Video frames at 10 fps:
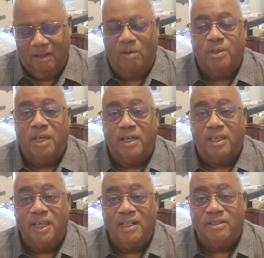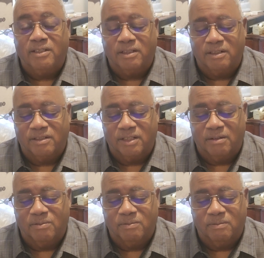oh yeah, Kelly took
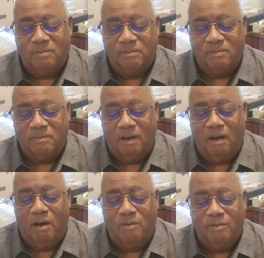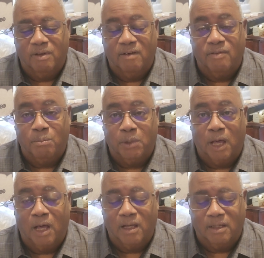herself off of the
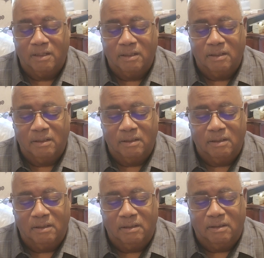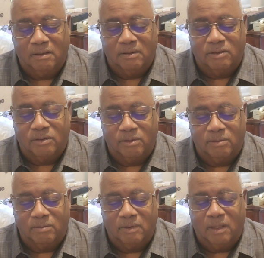block
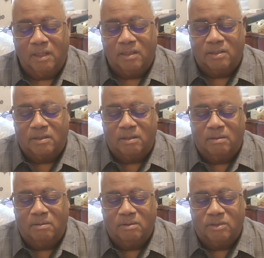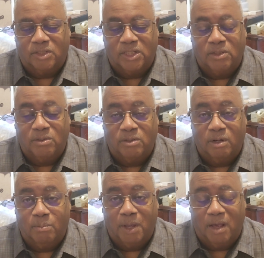too. So she used
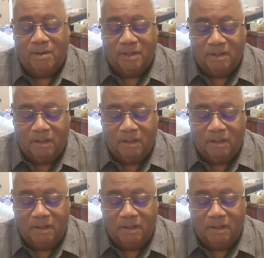her power